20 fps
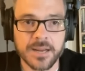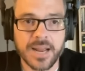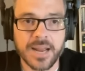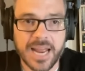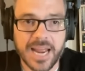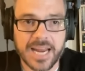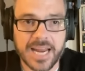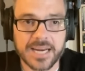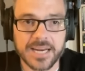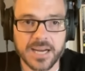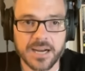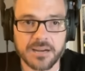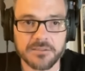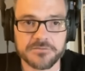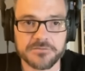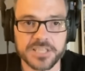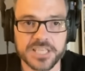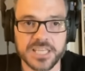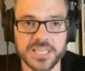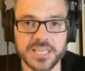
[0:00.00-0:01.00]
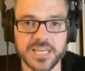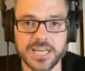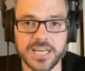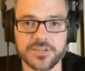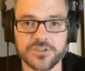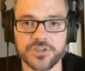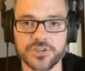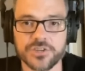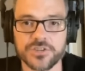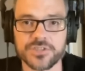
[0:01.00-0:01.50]
handcuffed
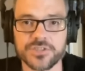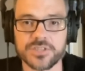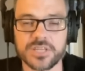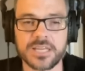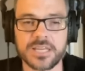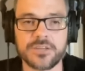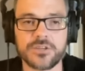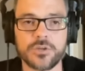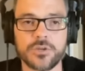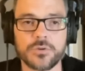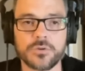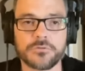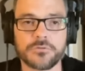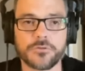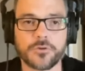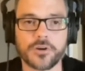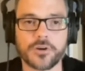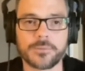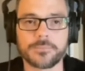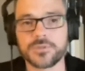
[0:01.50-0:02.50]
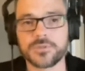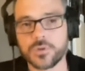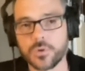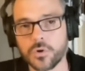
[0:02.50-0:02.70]
teenagers in uniforms